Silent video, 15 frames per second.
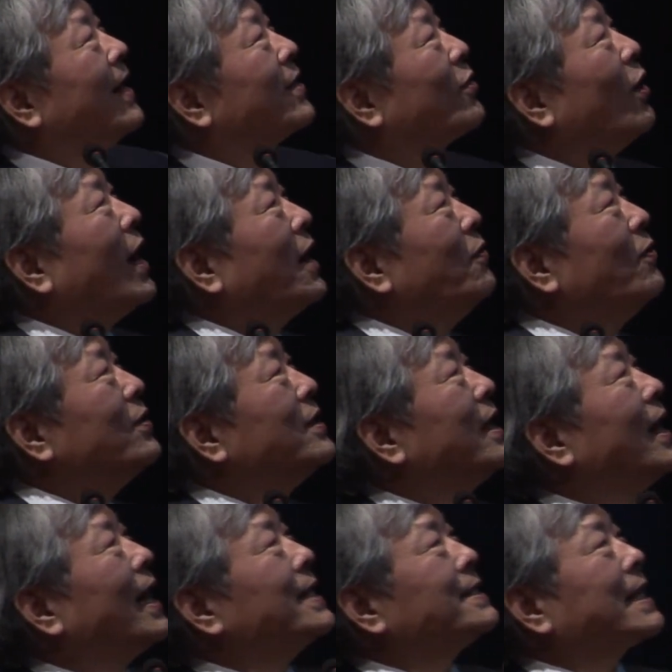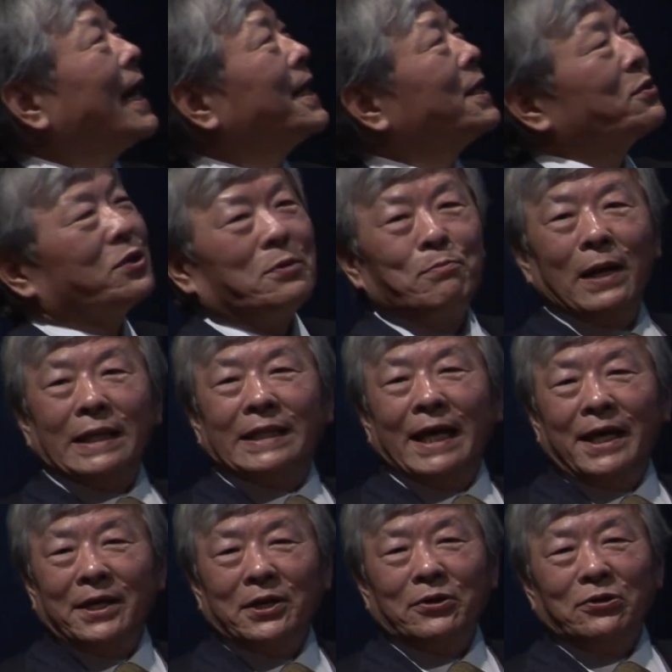So I studied the
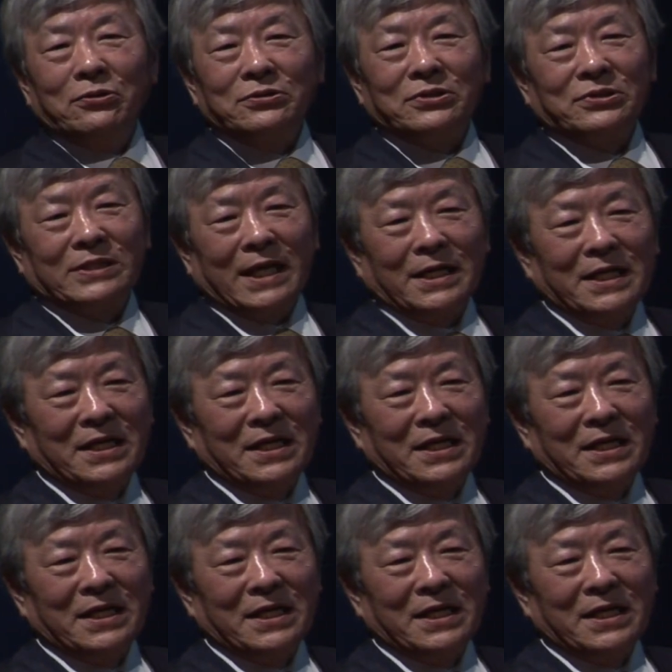materials,